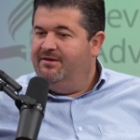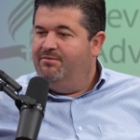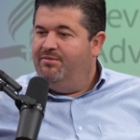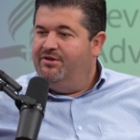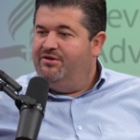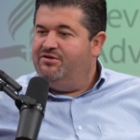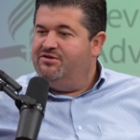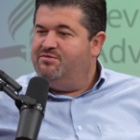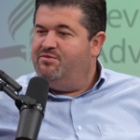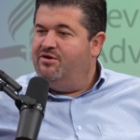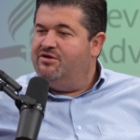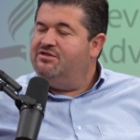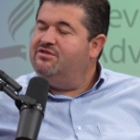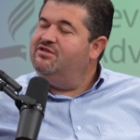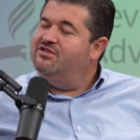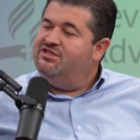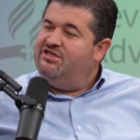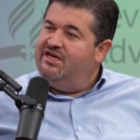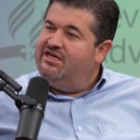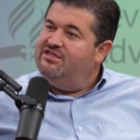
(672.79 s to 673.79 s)
But those books
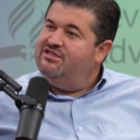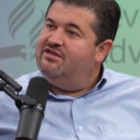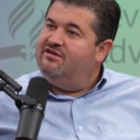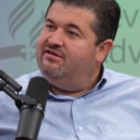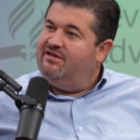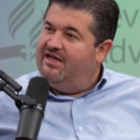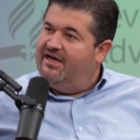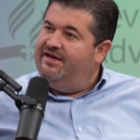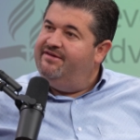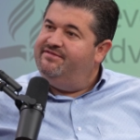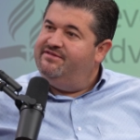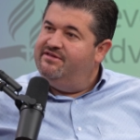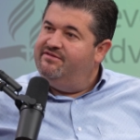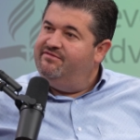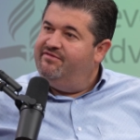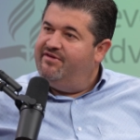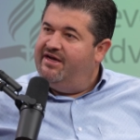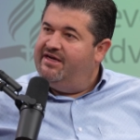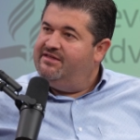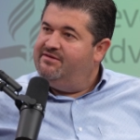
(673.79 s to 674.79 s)
could change their lives. In
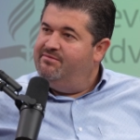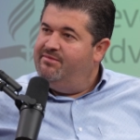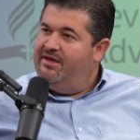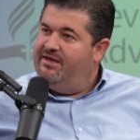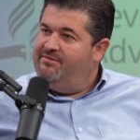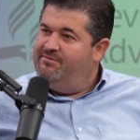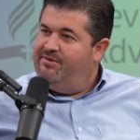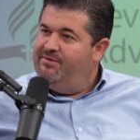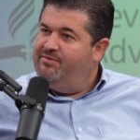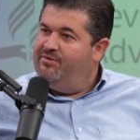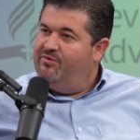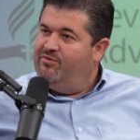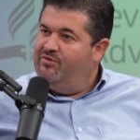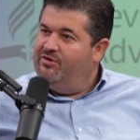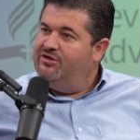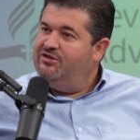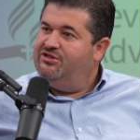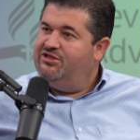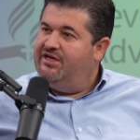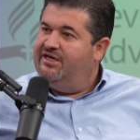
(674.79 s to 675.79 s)
fact, many people
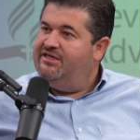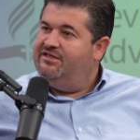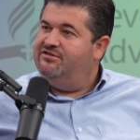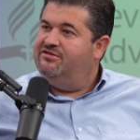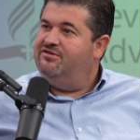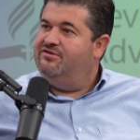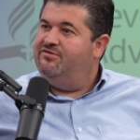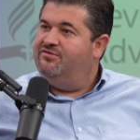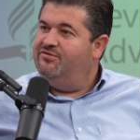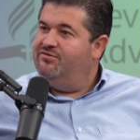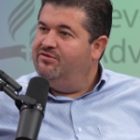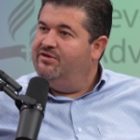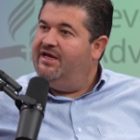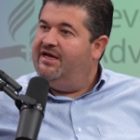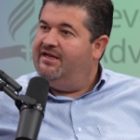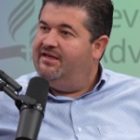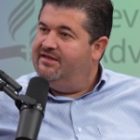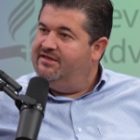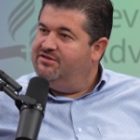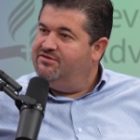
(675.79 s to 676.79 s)
were changed through
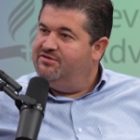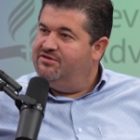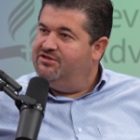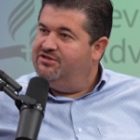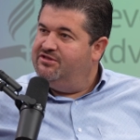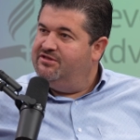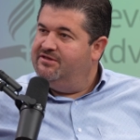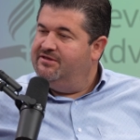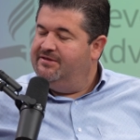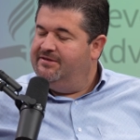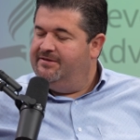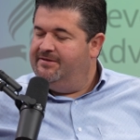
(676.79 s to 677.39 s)
that literature.